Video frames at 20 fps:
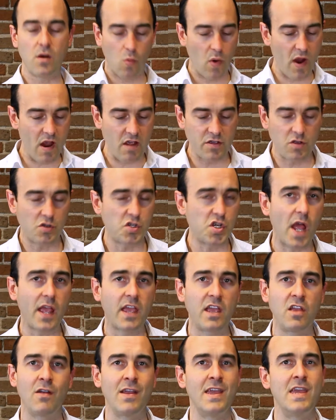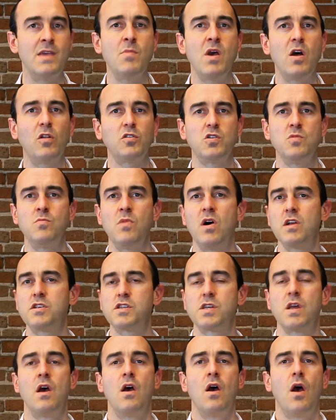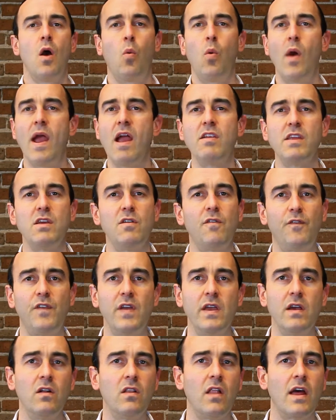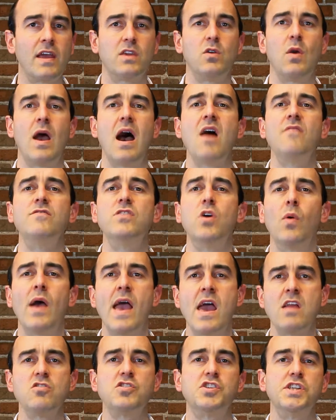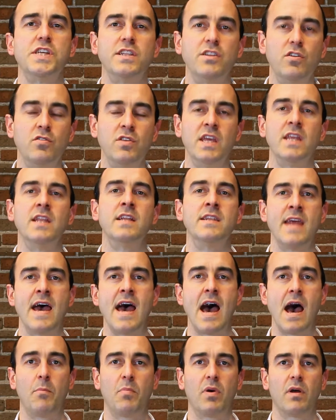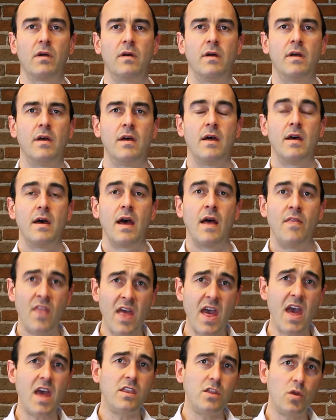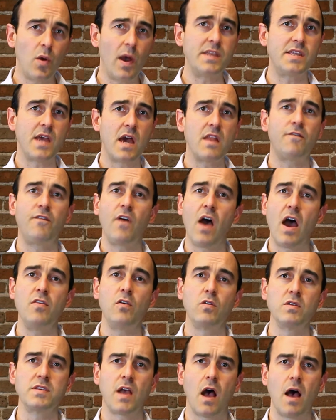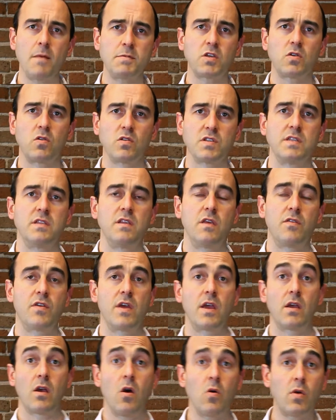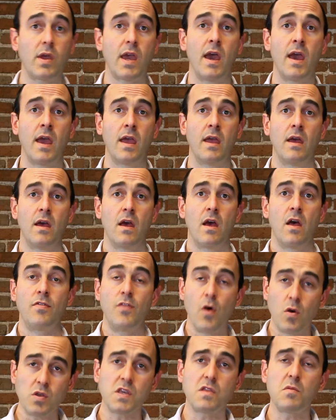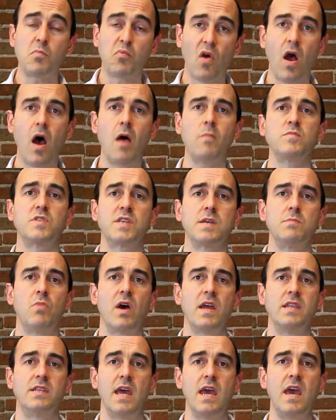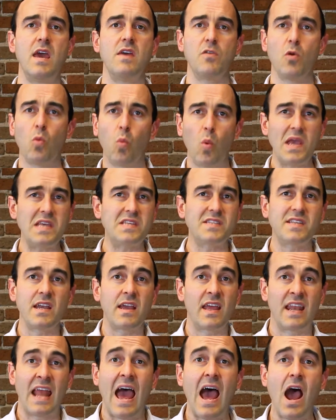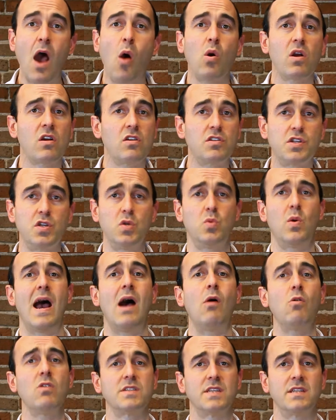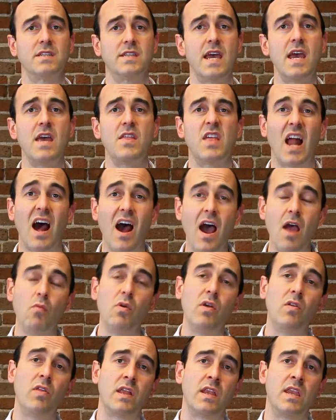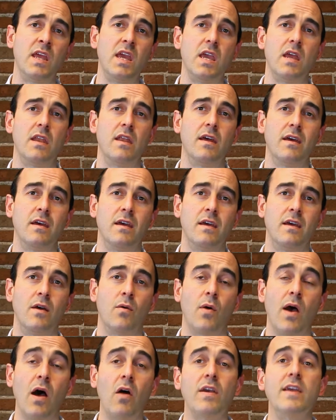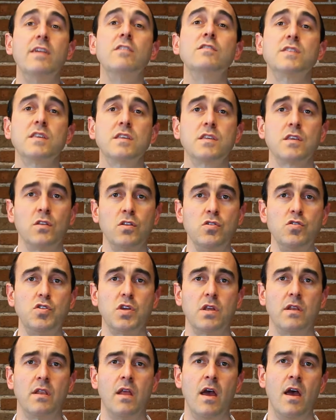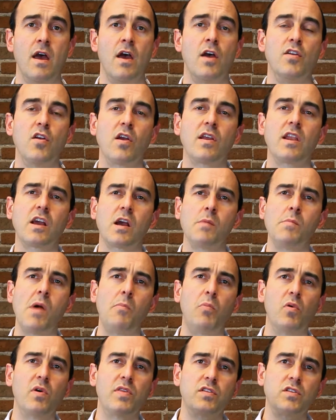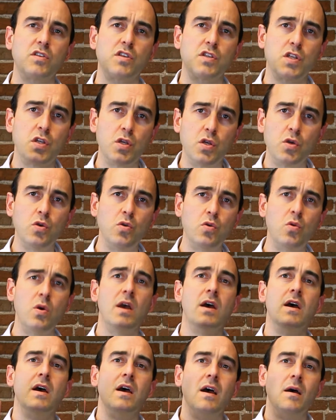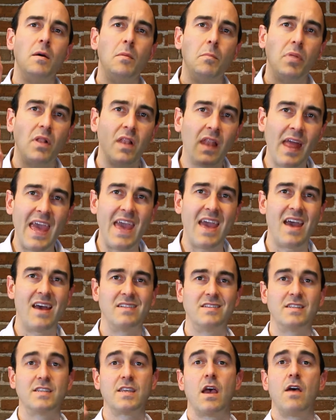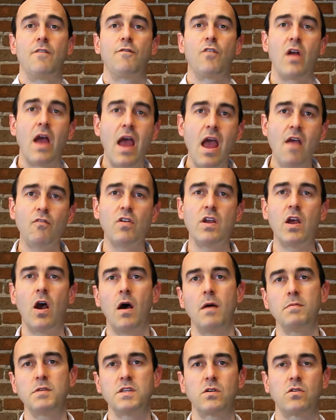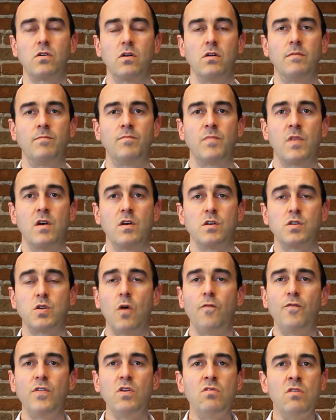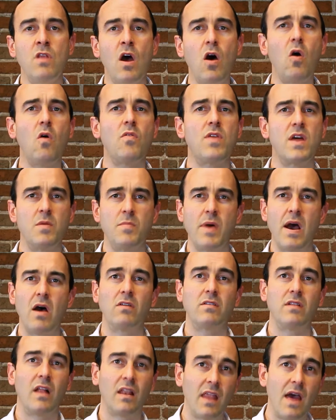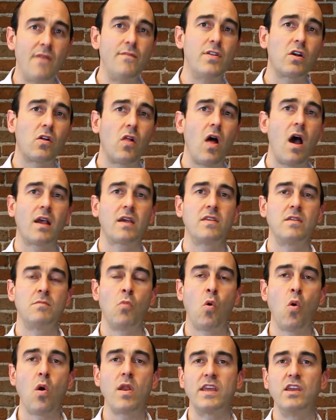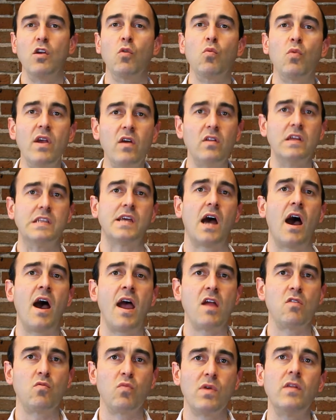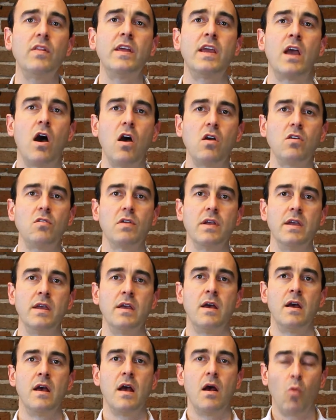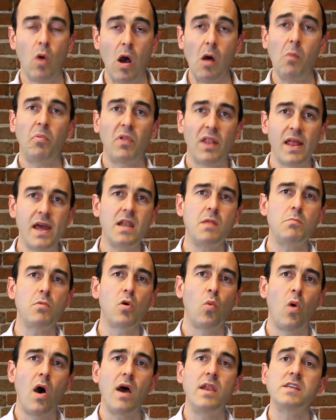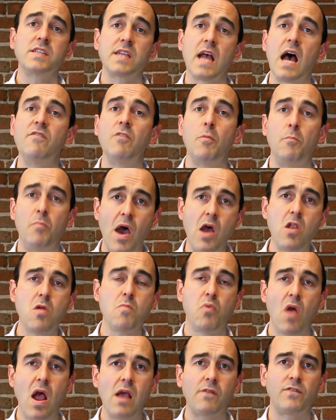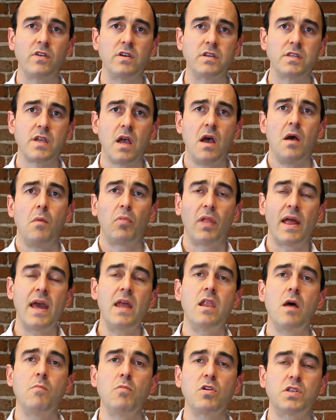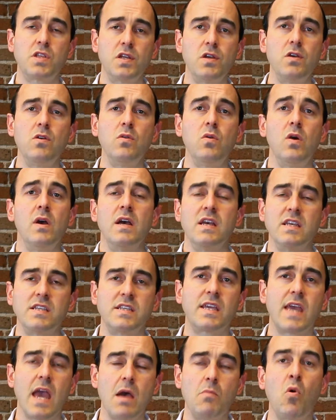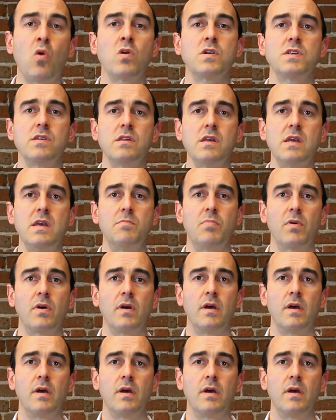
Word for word: Where are you checking your email too much? Where do you feel like you have no energy and you need a nap? And then you identify those obstacles and you think, okay, those are the problems in my day. They're wasting an hour or two hours a day that I really need. Well, here's the solution you're going to come up with two plans for every obstacle. So if you know that about 11 o'clock in the morning you're really tired, really hungry, well, plan number one is to have a better breakfast. Plan number two is to get more sleep.